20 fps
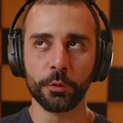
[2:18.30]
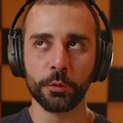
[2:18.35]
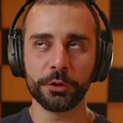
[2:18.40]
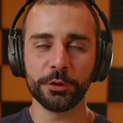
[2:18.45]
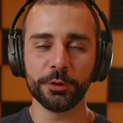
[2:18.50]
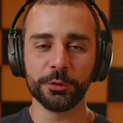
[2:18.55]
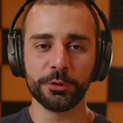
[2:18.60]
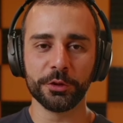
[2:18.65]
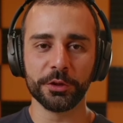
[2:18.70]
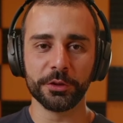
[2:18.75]
what
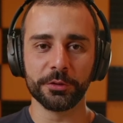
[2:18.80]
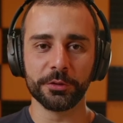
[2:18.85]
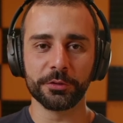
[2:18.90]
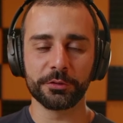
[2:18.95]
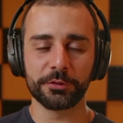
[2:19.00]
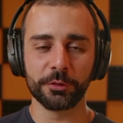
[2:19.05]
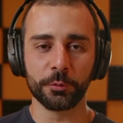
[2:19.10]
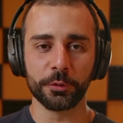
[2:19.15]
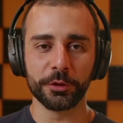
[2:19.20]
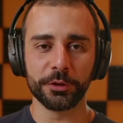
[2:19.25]
do you do?
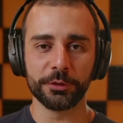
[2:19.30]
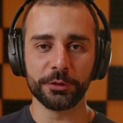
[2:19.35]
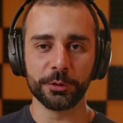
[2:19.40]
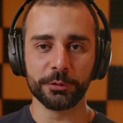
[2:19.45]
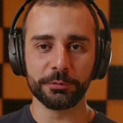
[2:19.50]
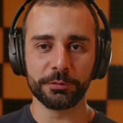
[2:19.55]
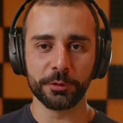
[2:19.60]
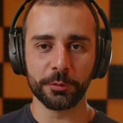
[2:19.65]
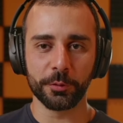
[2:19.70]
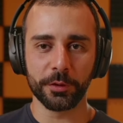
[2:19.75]
So what do you
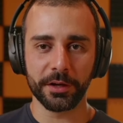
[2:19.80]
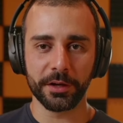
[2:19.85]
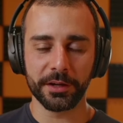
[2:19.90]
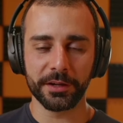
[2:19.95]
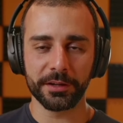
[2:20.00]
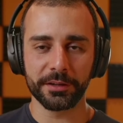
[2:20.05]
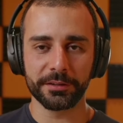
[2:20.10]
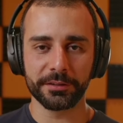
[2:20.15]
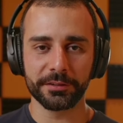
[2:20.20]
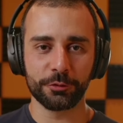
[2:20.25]
do if you want
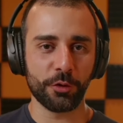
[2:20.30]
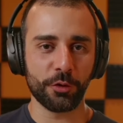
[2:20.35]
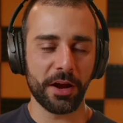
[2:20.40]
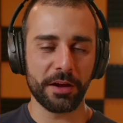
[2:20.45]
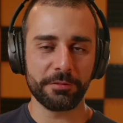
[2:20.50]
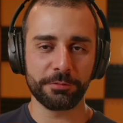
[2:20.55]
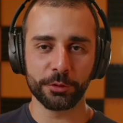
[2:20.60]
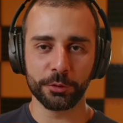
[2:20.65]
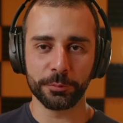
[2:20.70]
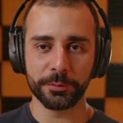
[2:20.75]
to
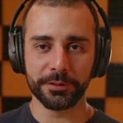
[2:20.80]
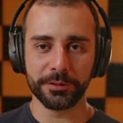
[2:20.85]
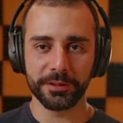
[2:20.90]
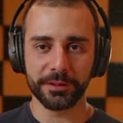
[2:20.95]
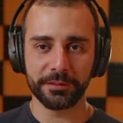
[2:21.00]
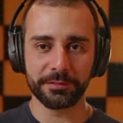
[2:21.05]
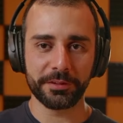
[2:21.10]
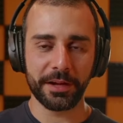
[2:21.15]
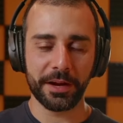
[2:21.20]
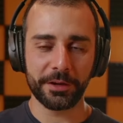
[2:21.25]
drive for Uber and
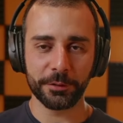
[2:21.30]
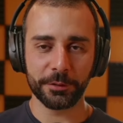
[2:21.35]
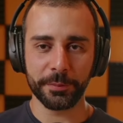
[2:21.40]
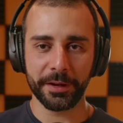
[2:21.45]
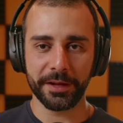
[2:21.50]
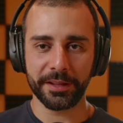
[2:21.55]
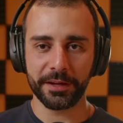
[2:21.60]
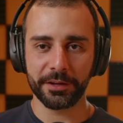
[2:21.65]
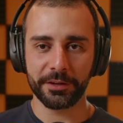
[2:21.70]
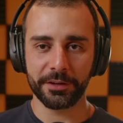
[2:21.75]
Lyft? How do you
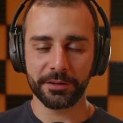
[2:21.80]
buy that